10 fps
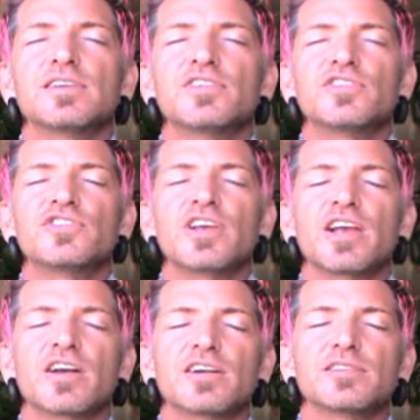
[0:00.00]
and to
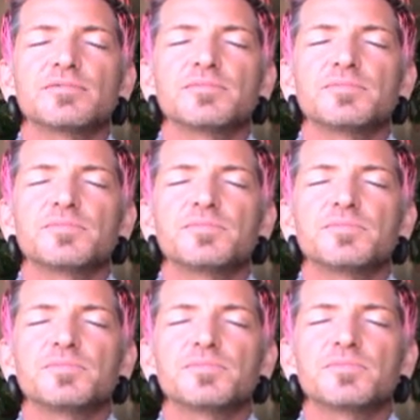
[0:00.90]
share.
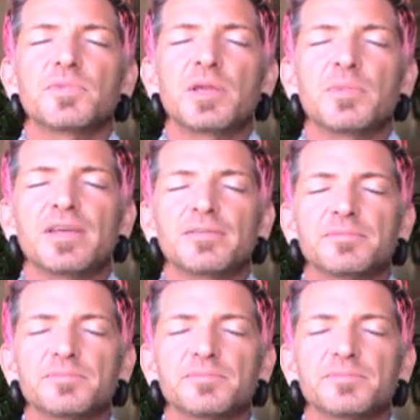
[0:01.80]
Amen.